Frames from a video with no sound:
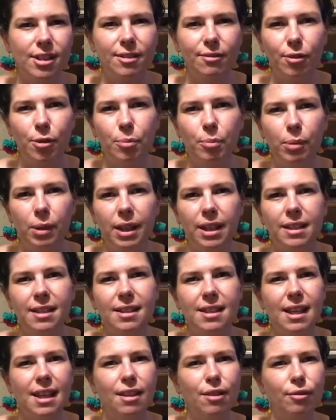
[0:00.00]
different
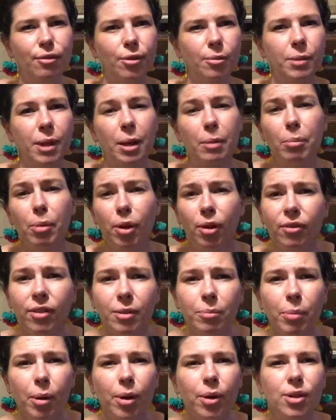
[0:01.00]
blends either from like
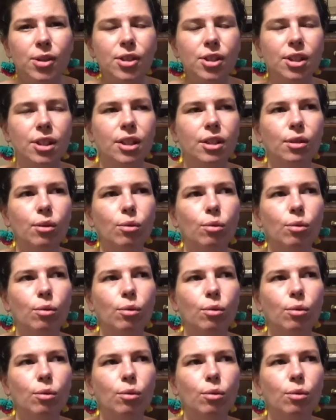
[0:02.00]
Perfect Potion